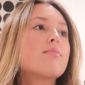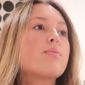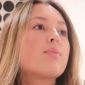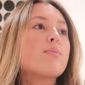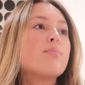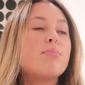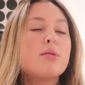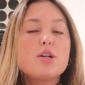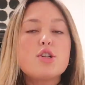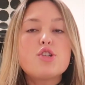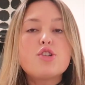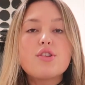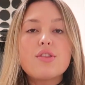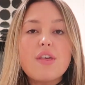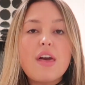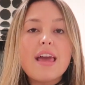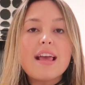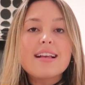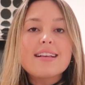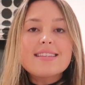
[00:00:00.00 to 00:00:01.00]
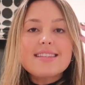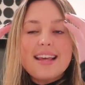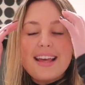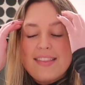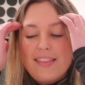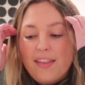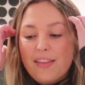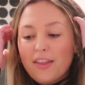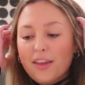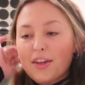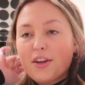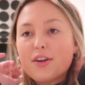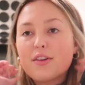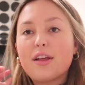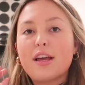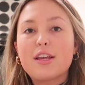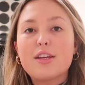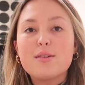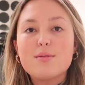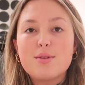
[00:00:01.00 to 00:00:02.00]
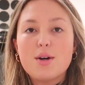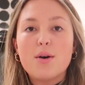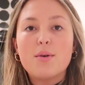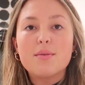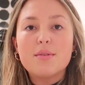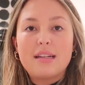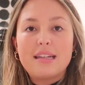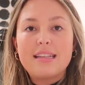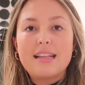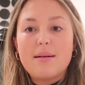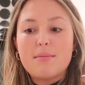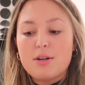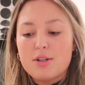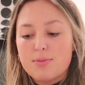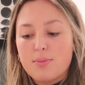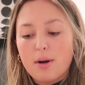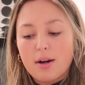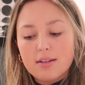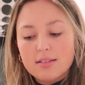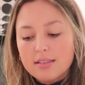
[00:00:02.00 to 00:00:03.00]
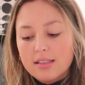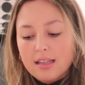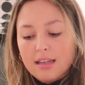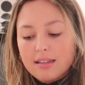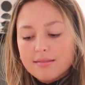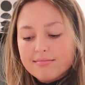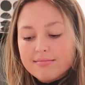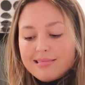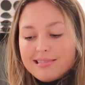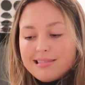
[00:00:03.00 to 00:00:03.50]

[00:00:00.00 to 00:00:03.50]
bush things and then like you're like, you don't need that much parsley?